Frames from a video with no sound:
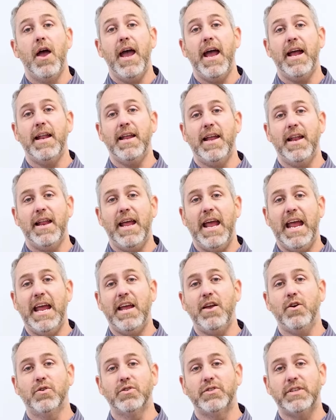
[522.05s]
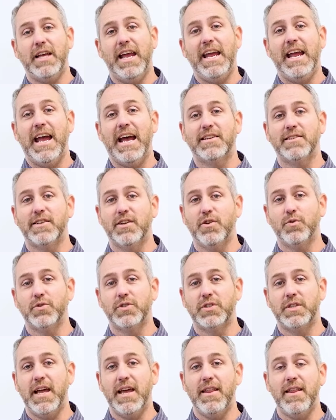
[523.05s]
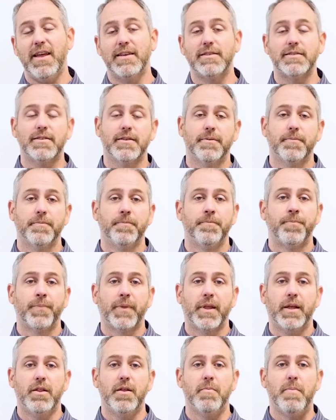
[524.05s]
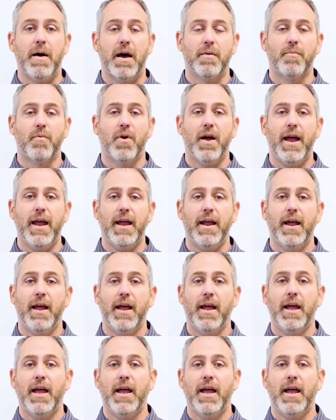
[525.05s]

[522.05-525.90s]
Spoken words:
And then ellos, ellas, and ustedes. In the bottom right.